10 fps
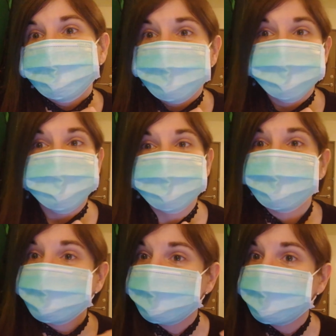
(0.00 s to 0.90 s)
please
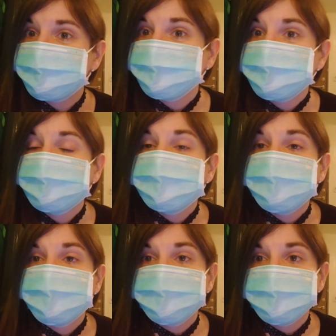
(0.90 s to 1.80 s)
don't
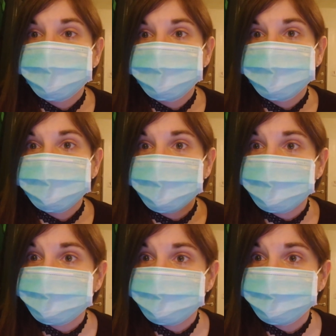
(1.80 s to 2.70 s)
uh, look
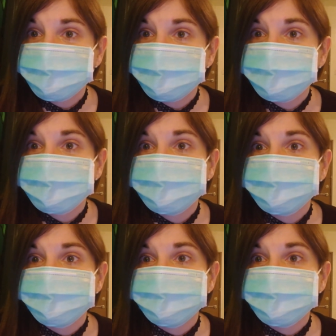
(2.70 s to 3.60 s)
negatively
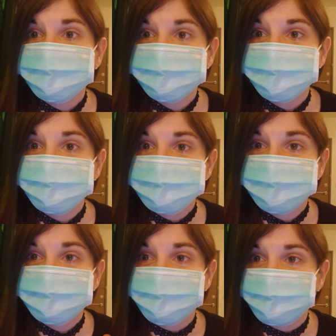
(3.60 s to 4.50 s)
and don't
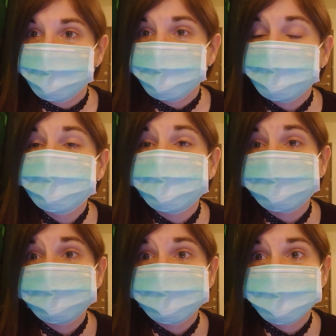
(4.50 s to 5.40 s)
look down,
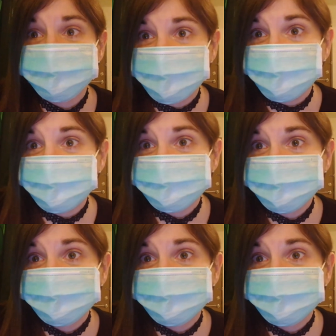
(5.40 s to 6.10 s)
don't look bad